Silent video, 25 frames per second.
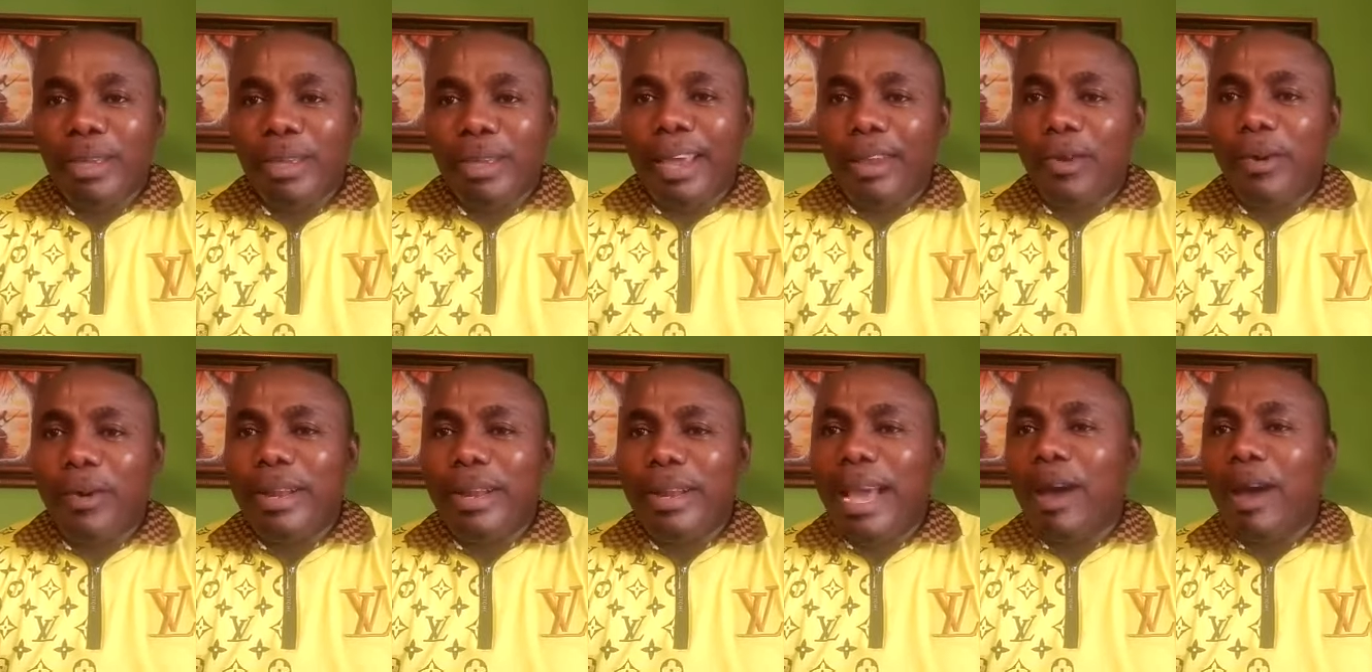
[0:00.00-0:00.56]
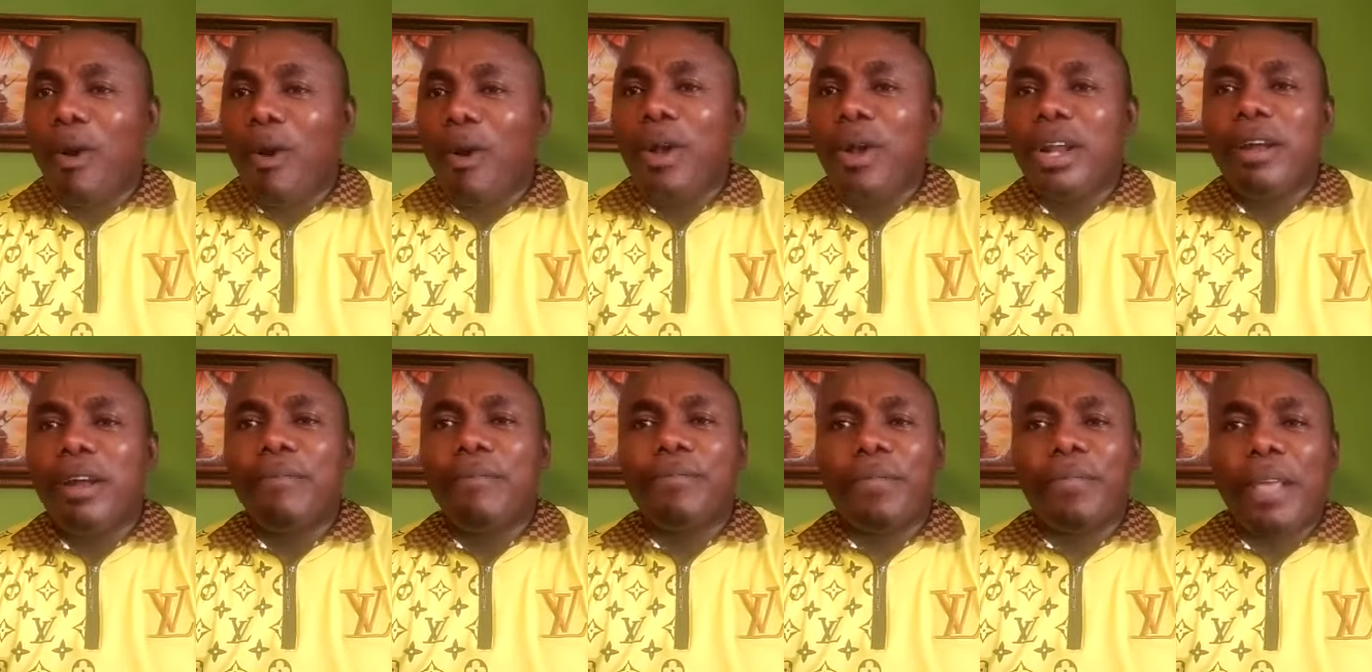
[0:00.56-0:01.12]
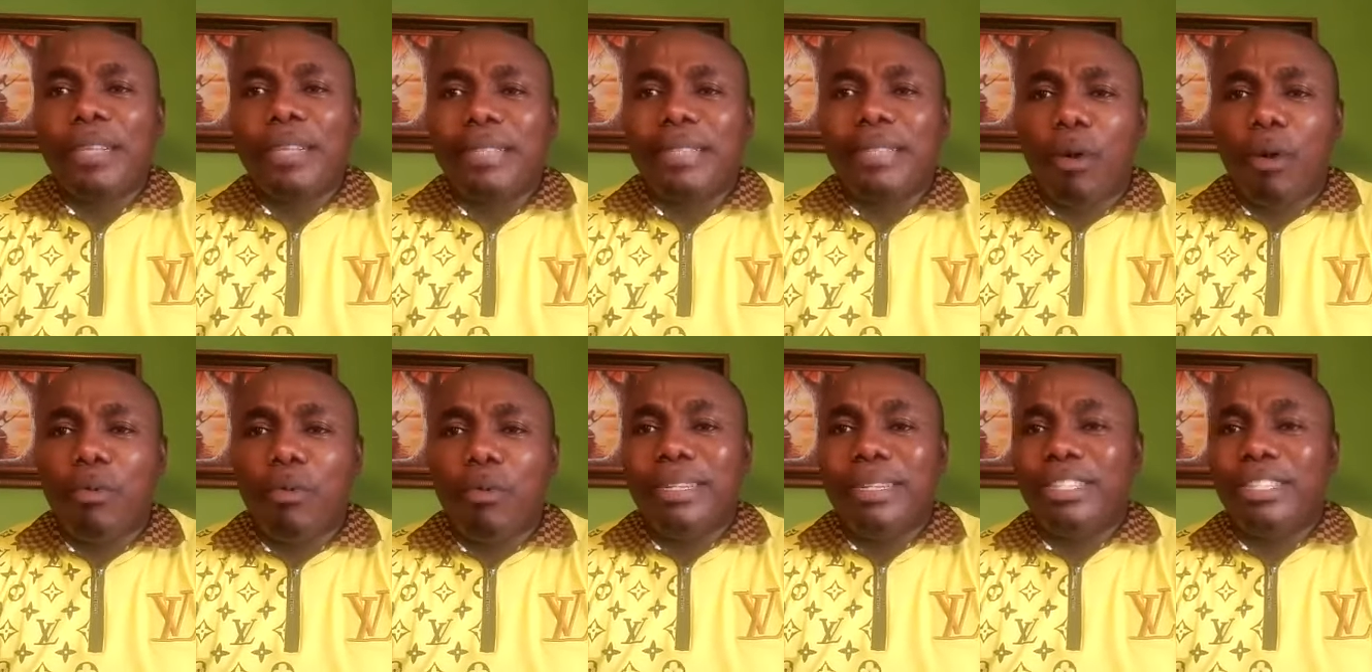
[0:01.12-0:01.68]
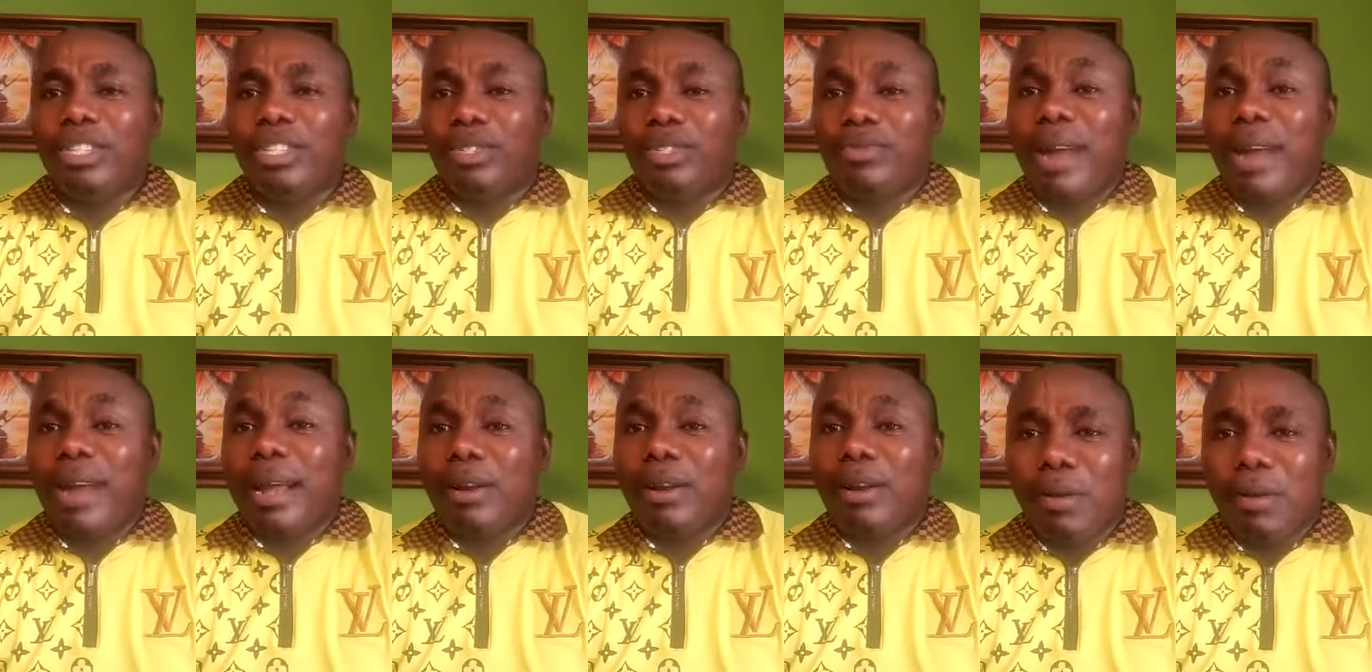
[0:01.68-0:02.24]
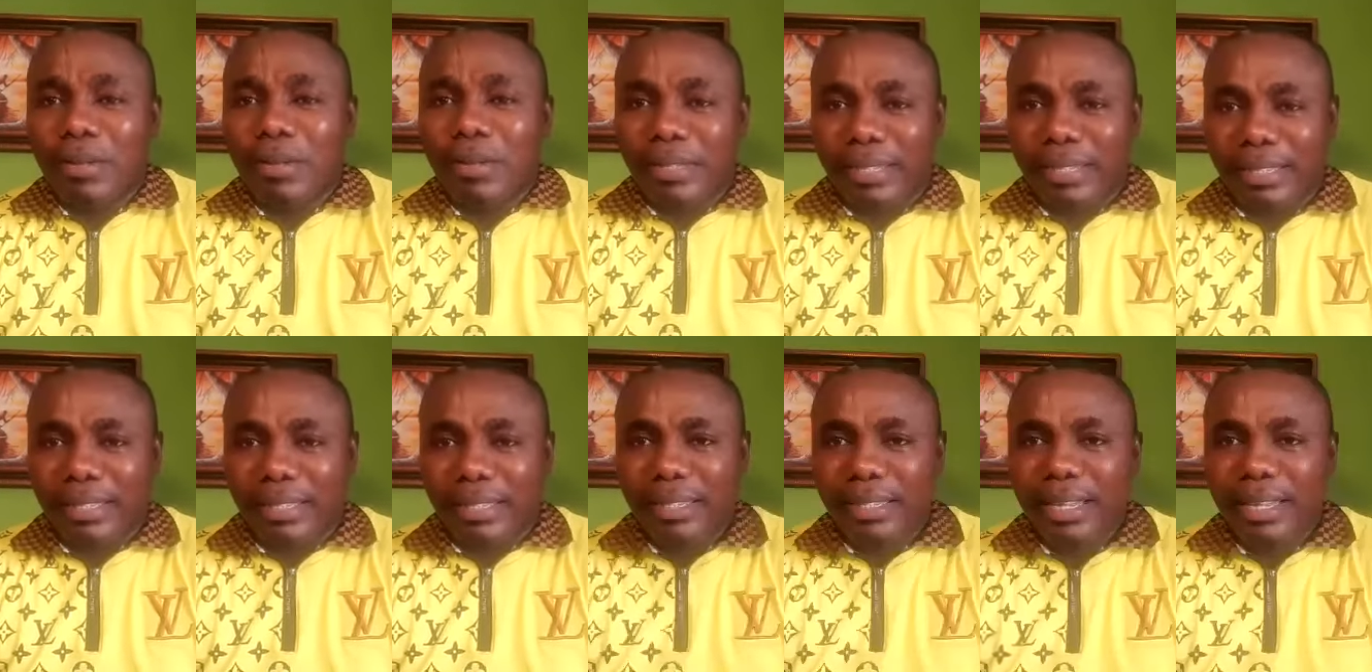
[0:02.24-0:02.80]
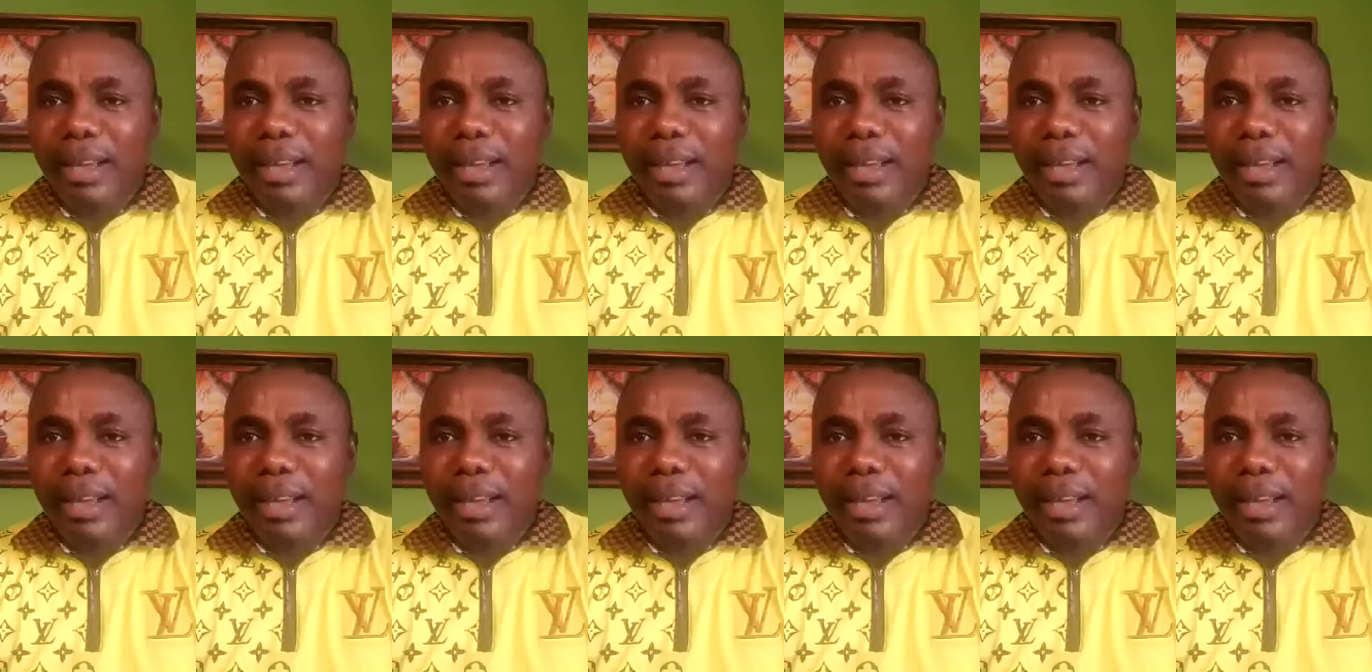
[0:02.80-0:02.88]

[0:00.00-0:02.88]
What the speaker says: You know, there are a whole lot of things that could distract us.